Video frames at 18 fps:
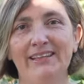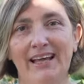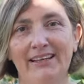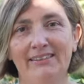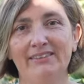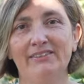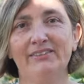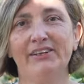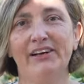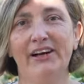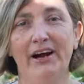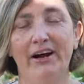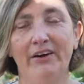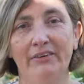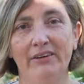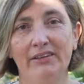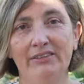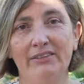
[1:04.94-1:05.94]
that
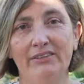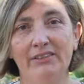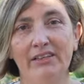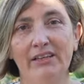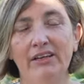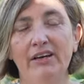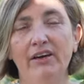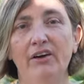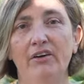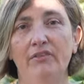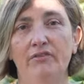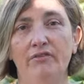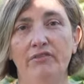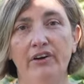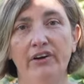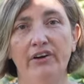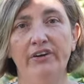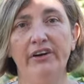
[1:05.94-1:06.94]
guarantee a
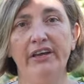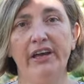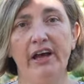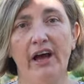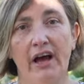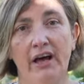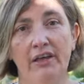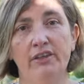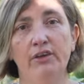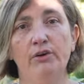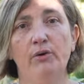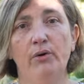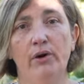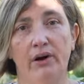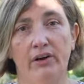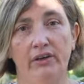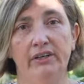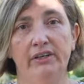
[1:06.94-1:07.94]
very high
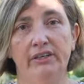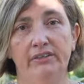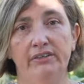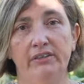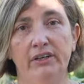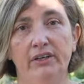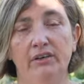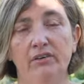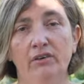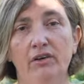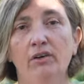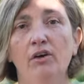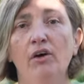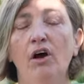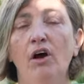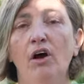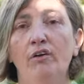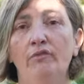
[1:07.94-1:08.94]
quality,
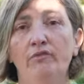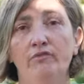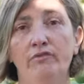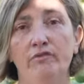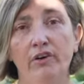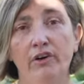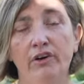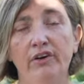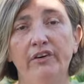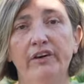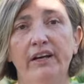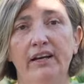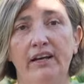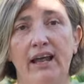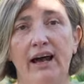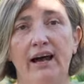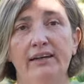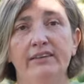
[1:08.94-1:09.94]
a very
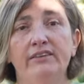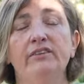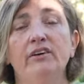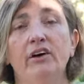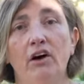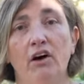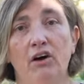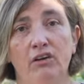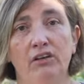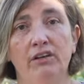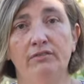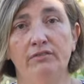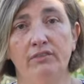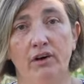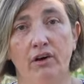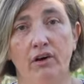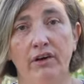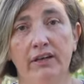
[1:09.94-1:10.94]
light olive
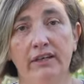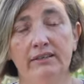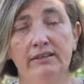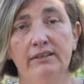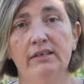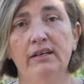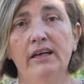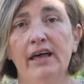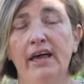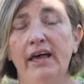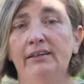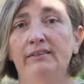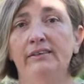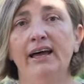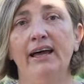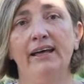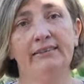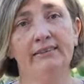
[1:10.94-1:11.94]
oil, and
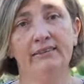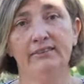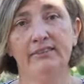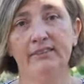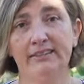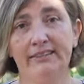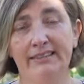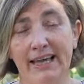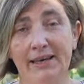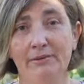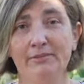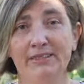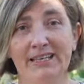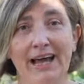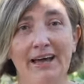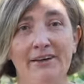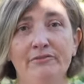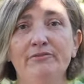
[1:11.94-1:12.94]
at the same
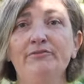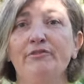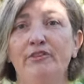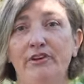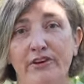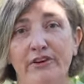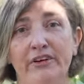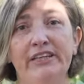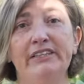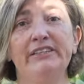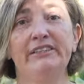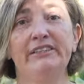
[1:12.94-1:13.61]
time very